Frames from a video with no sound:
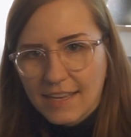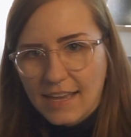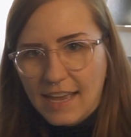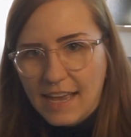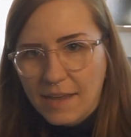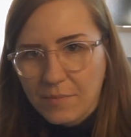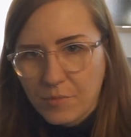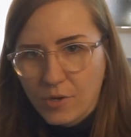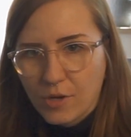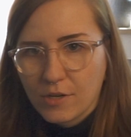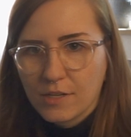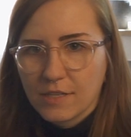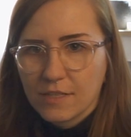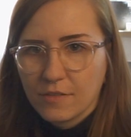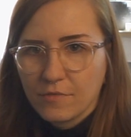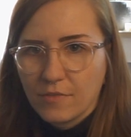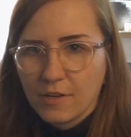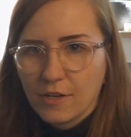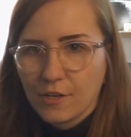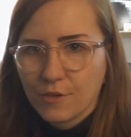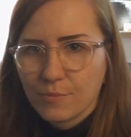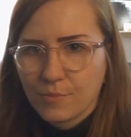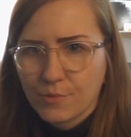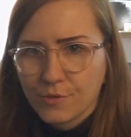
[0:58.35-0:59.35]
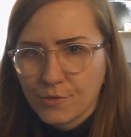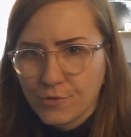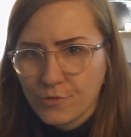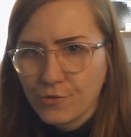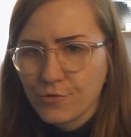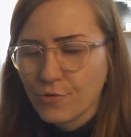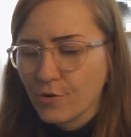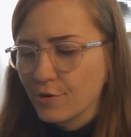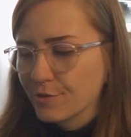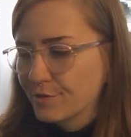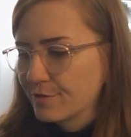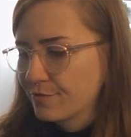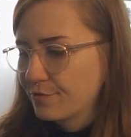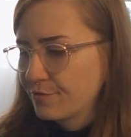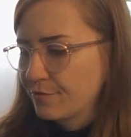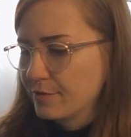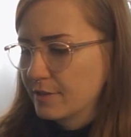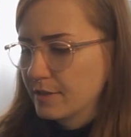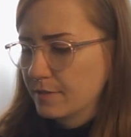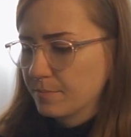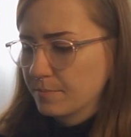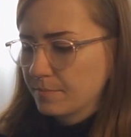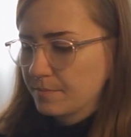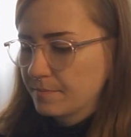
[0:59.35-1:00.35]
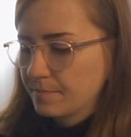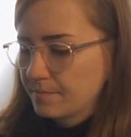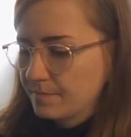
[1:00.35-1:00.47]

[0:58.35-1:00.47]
I'm gonna develop 2 rolls of film.